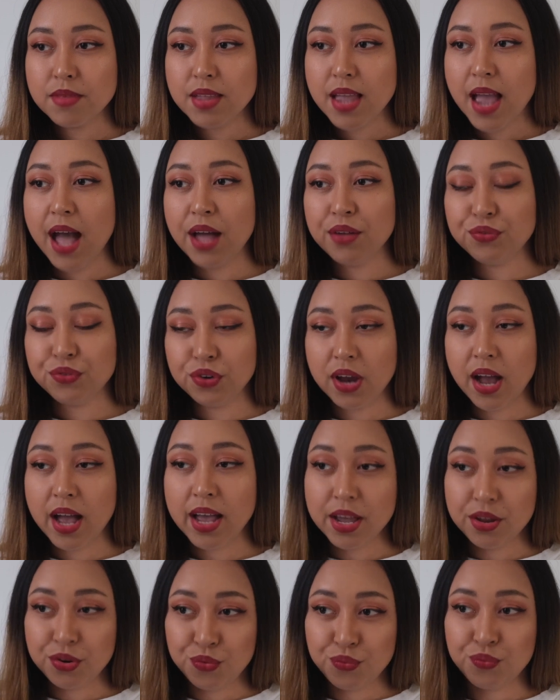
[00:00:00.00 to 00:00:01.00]
After I
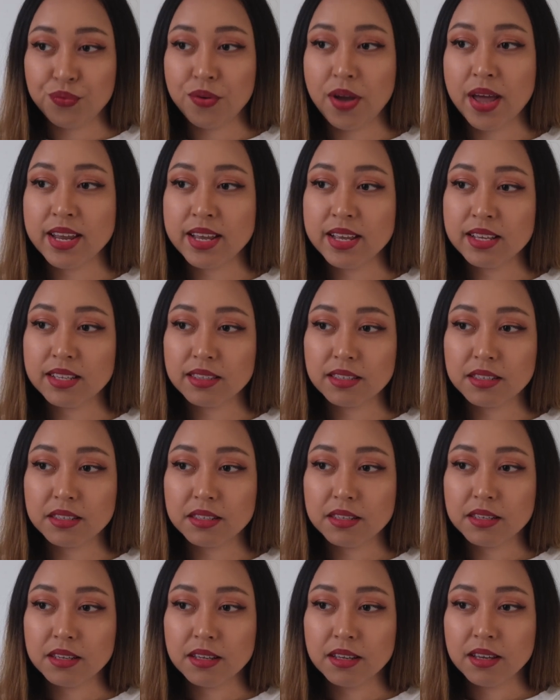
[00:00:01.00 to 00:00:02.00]
had read
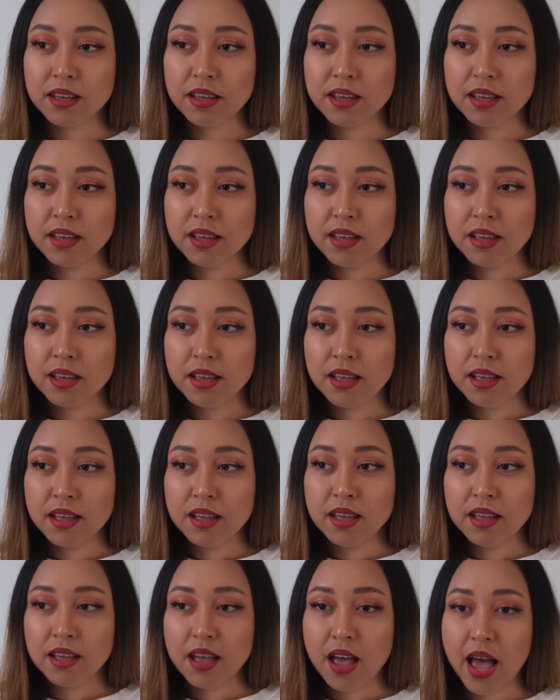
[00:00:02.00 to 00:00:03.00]
it,
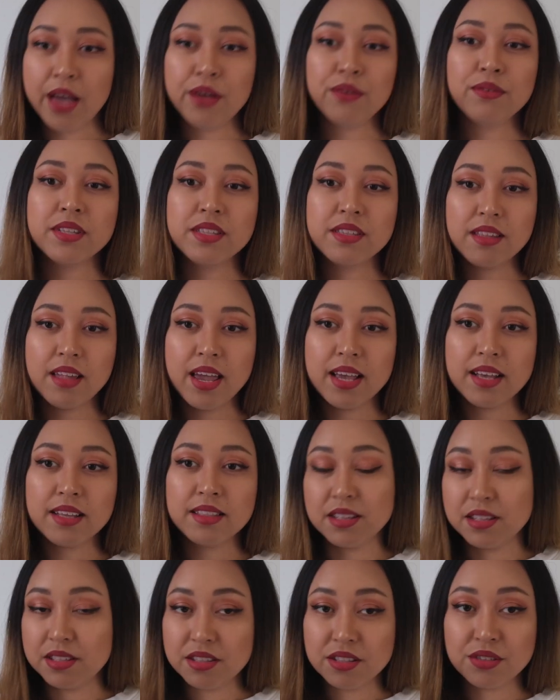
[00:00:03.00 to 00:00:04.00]
I was like,
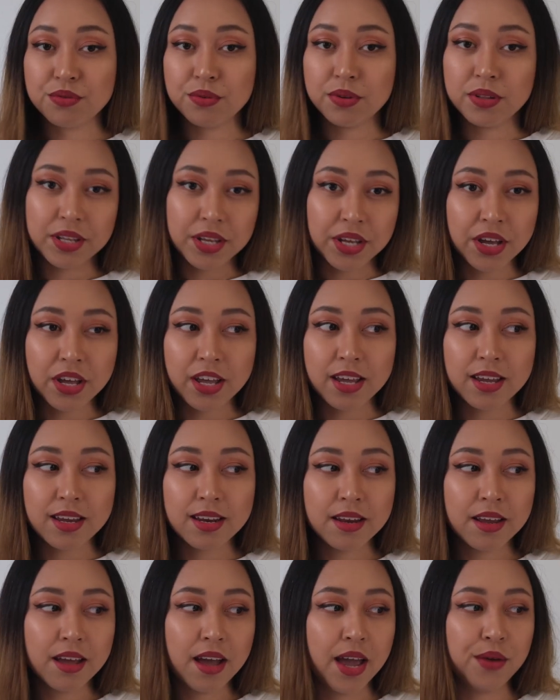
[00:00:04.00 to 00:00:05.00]
this is really good.
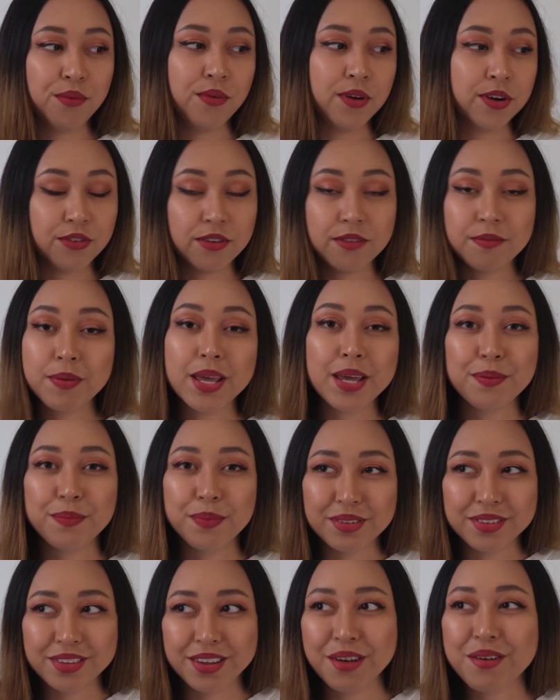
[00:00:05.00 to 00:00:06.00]
I wonder if
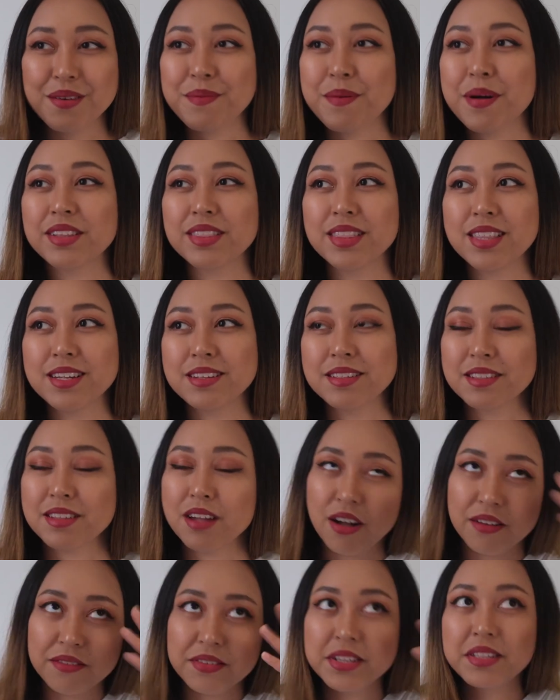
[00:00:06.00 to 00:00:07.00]
people know about this.
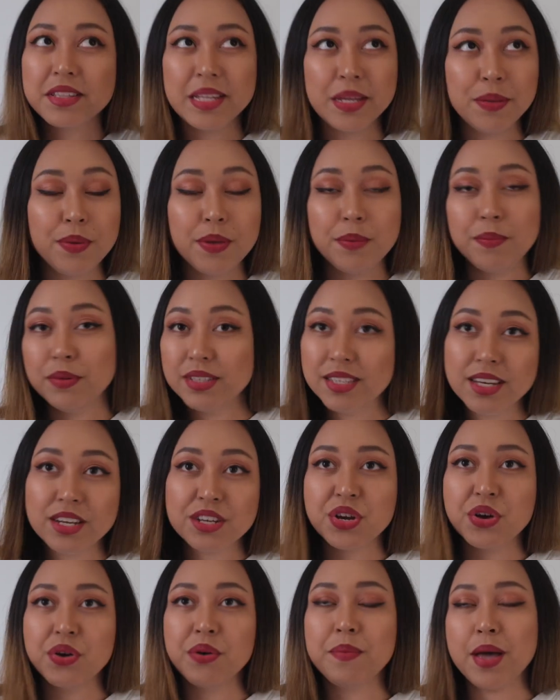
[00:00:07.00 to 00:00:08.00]
Obviously, people did
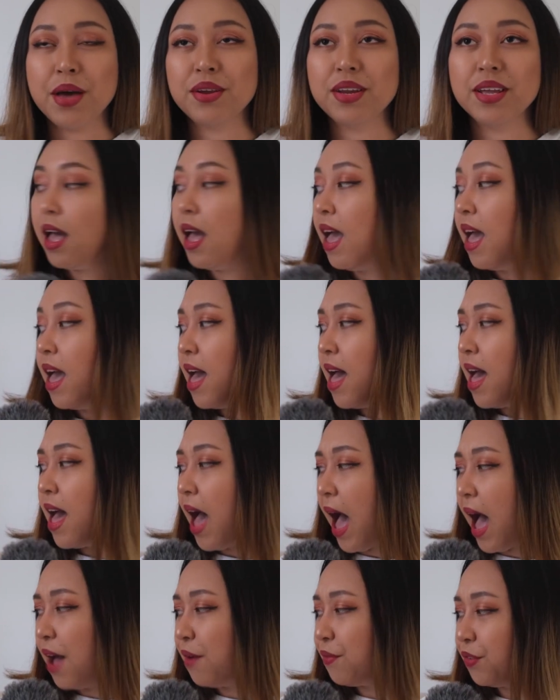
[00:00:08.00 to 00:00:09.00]
know about it.
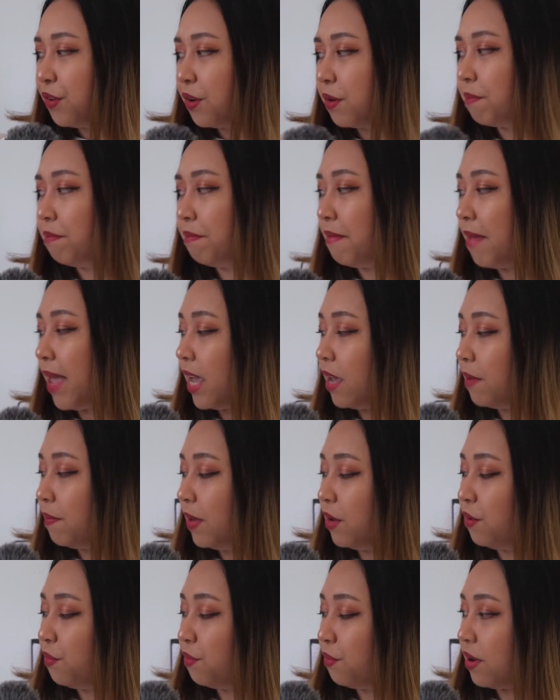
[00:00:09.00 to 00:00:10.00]
After
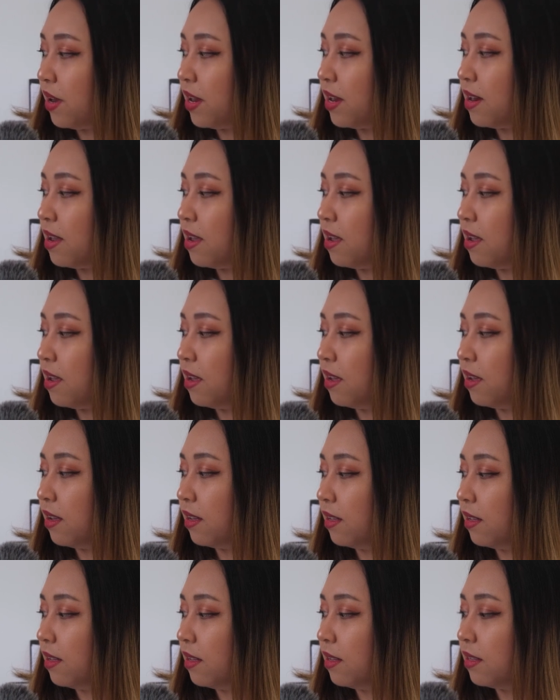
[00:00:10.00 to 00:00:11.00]
maybe
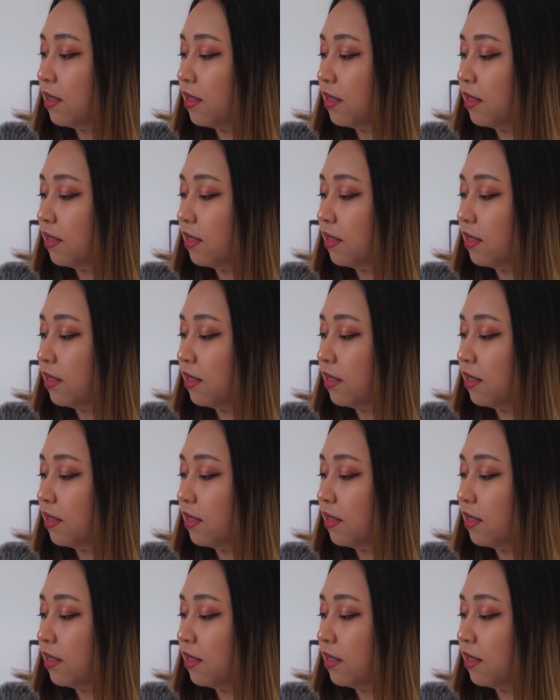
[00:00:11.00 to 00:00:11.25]
reading